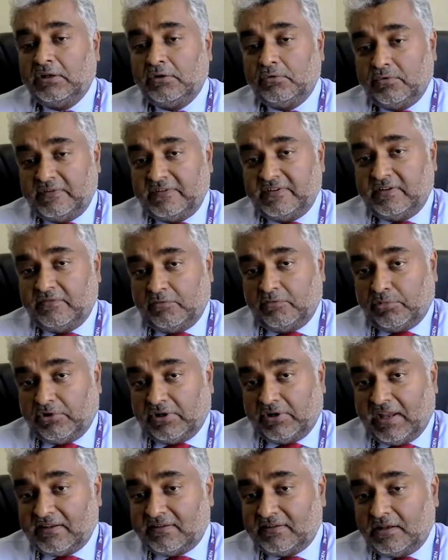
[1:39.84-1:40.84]
receiving
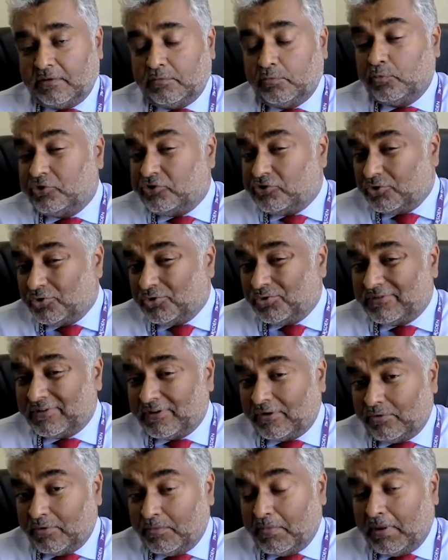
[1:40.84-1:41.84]
brigatinib. We should
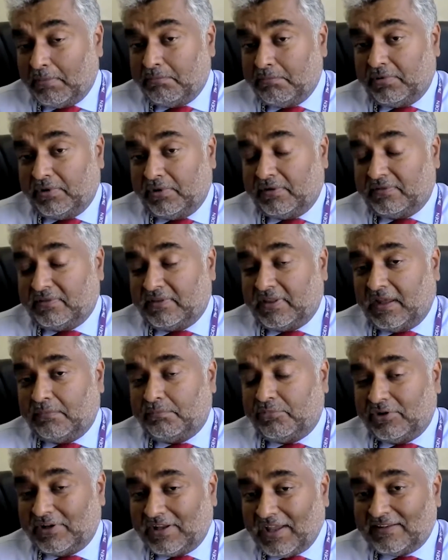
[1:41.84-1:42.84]
also remember
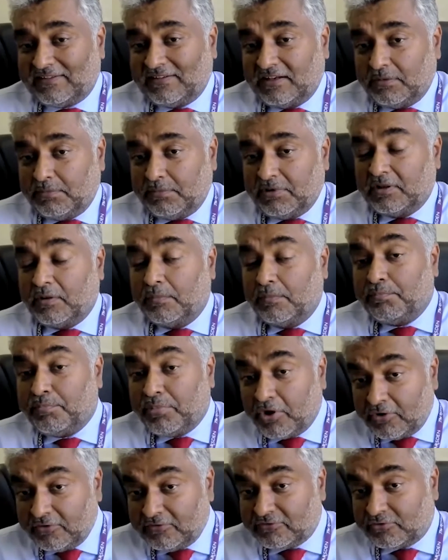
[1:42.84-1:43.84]
that brigatinib in the
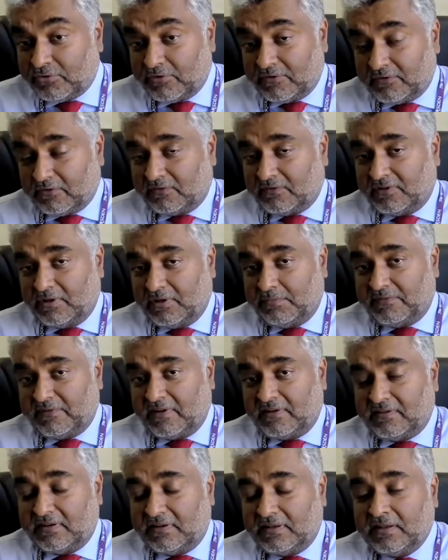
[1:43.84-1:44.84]
post crizotinib
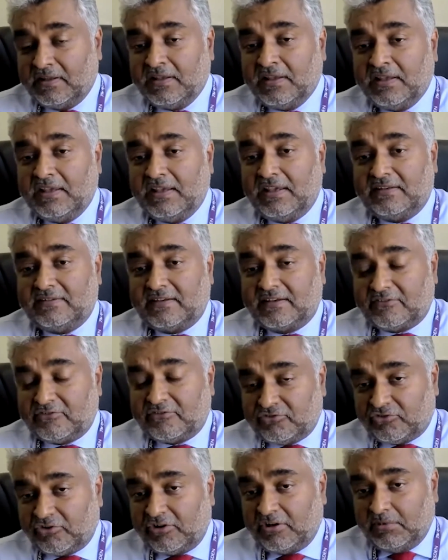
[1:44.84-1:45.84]
setting is
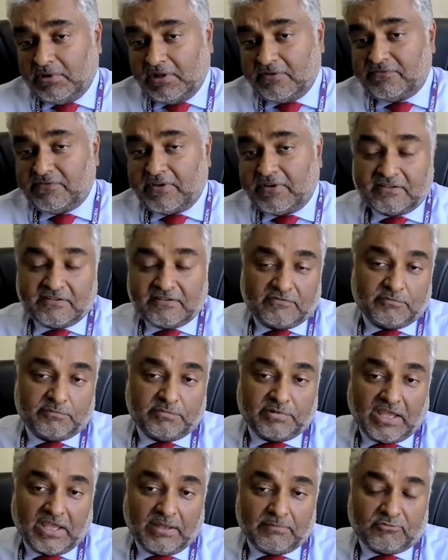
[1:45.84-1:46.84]
extremely effective
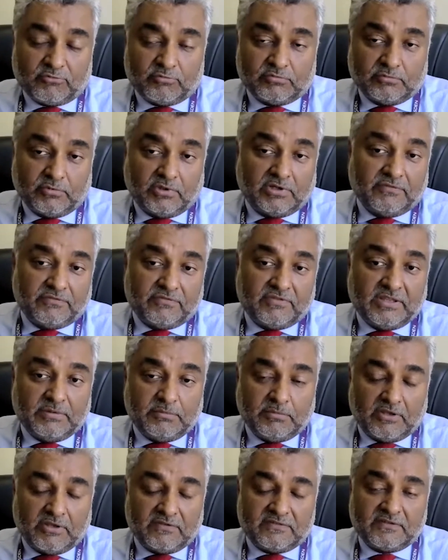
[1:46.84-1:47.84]
and perhaps one of the
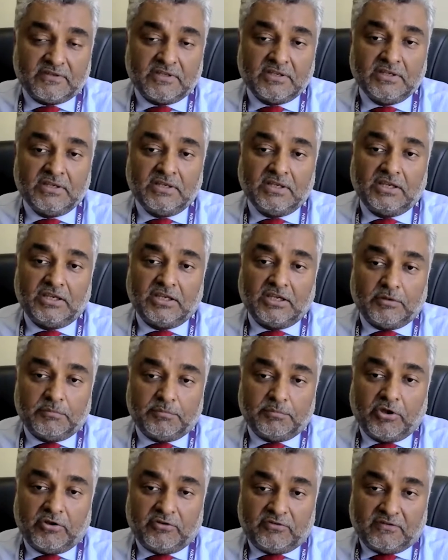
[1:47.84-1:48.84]
most
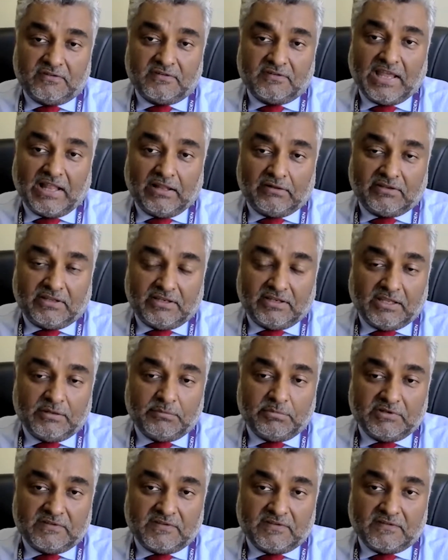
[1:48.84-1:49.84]
uh, potent ALK
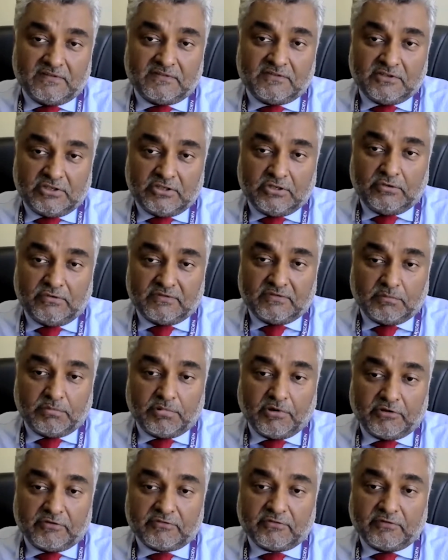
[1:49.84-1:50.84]
inhibitors to use in
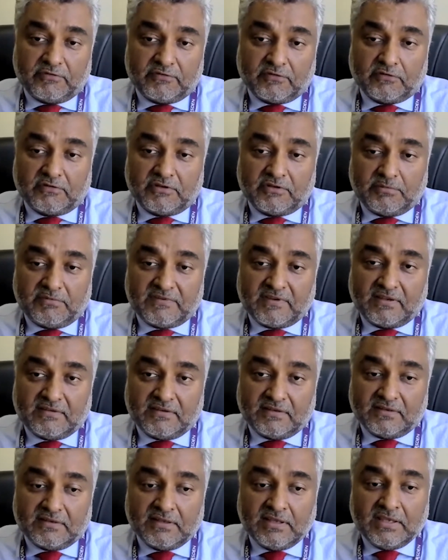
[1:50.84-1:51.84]
the post crizotinib
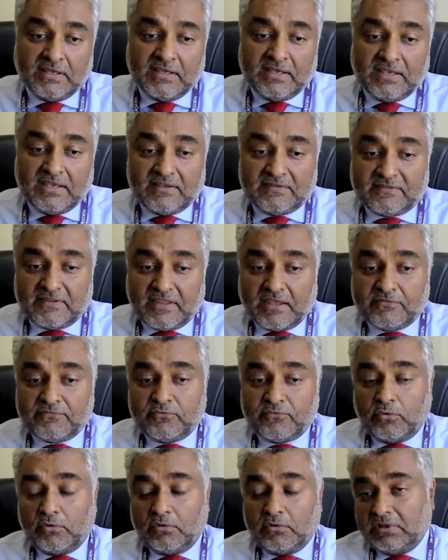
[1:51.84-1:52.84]
setting. It's
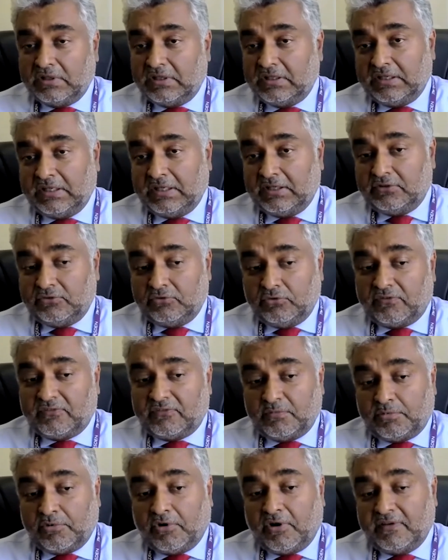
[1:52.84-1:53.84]
therefore uh, not
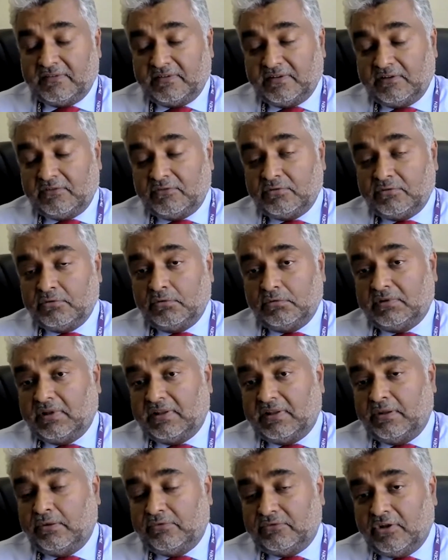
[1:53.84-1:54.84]
surprising at all
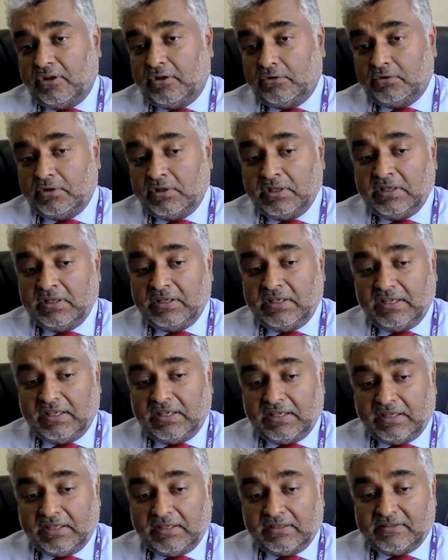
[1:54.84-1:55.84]
that there was no
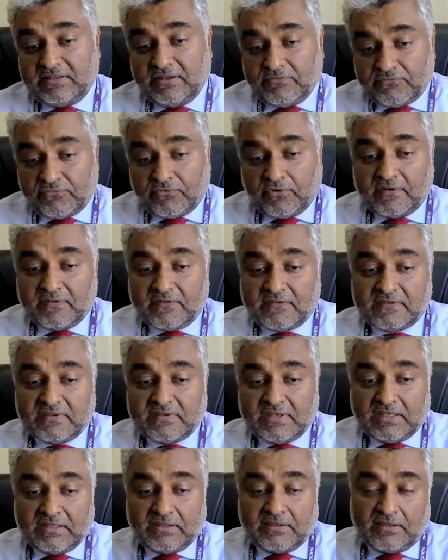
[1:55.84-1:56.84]
uh, difference
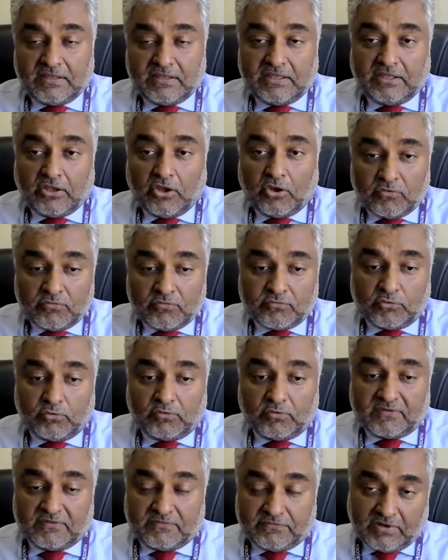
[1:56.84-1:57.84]
in the
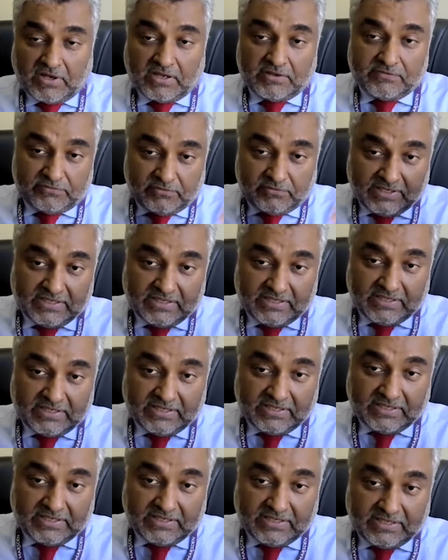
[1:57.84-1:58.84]
overall survival
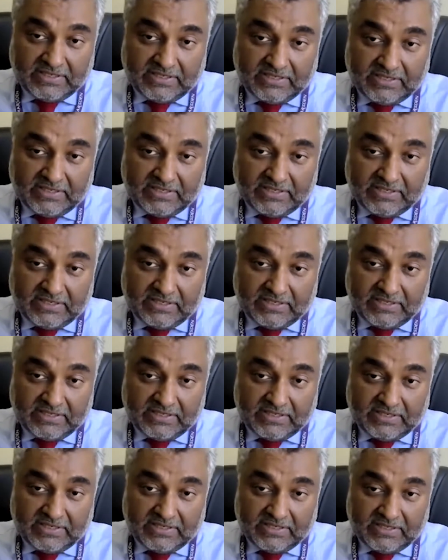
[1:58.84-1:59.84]
in
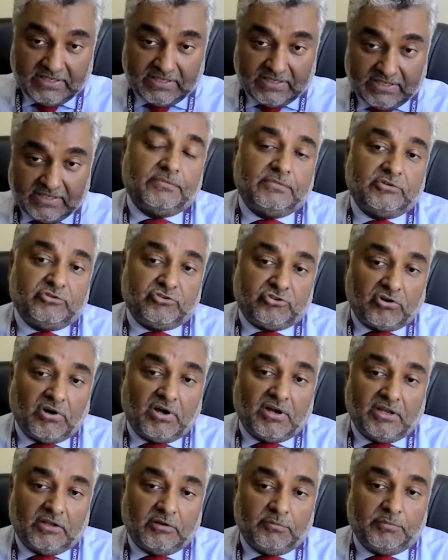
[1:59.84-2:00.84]
um,
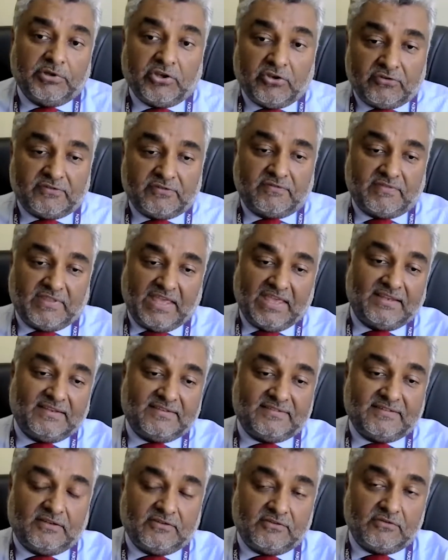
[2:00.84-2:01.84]
trial because of that
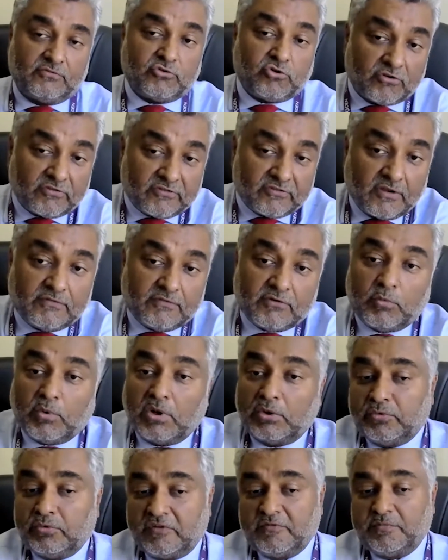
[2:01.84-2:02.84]
extent of crossover, one would